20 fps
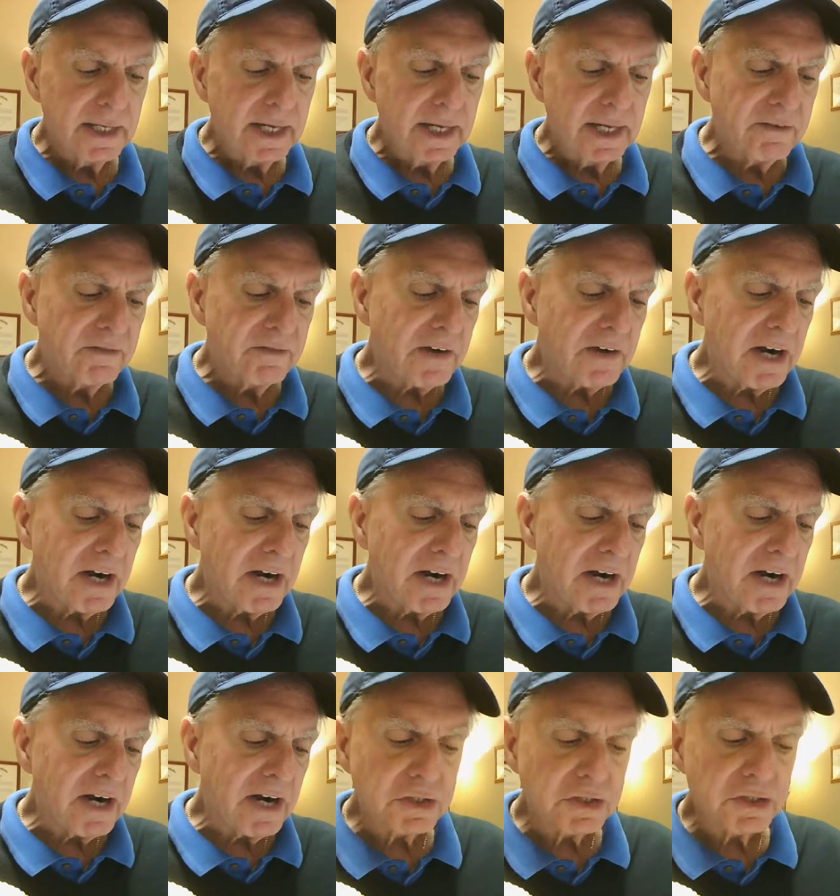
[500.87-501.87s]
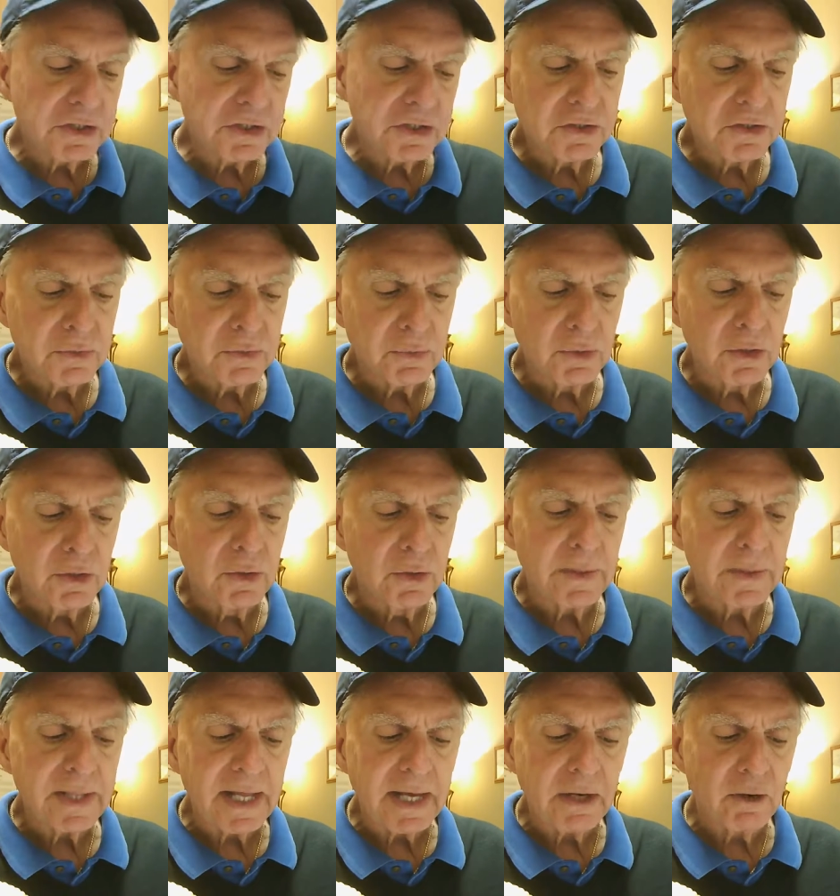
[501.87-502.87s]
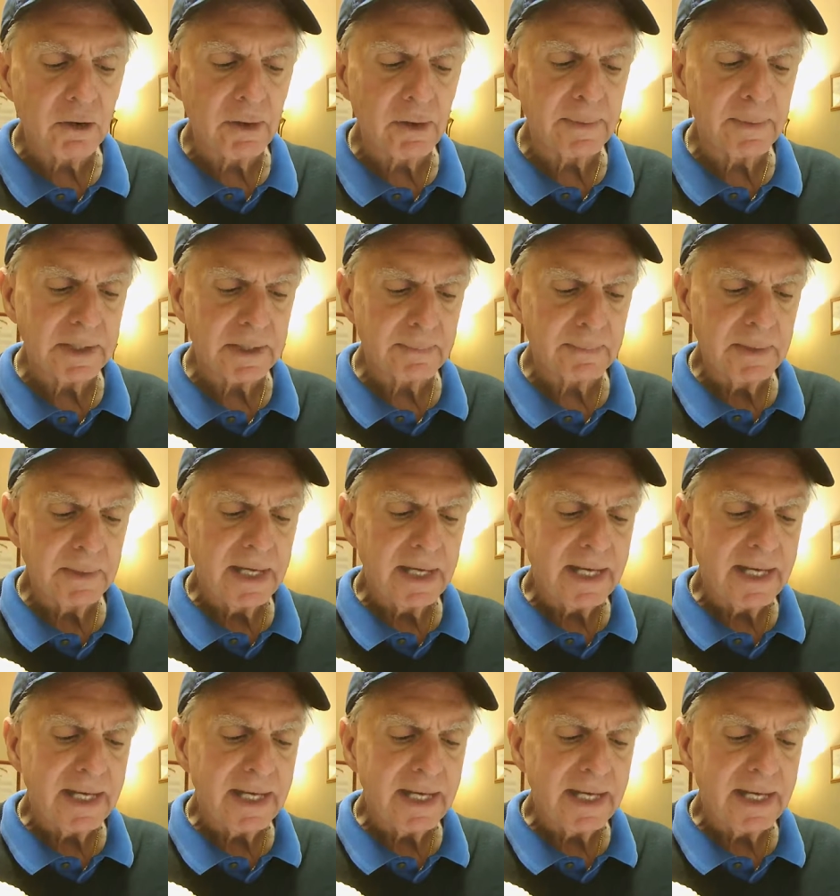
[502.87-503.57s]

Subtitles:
and fire washes through without harming them.